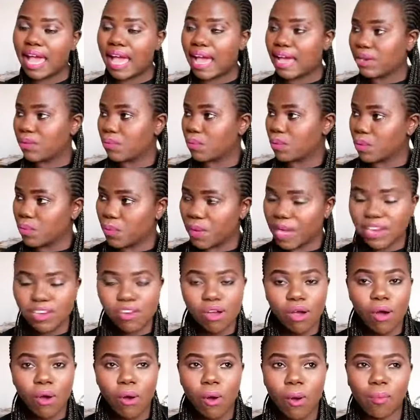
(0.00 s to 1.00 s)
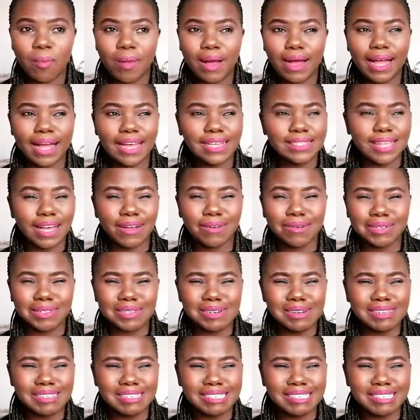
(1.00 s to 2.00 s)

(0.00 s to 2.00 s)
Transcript: and we went home. Guys, I could not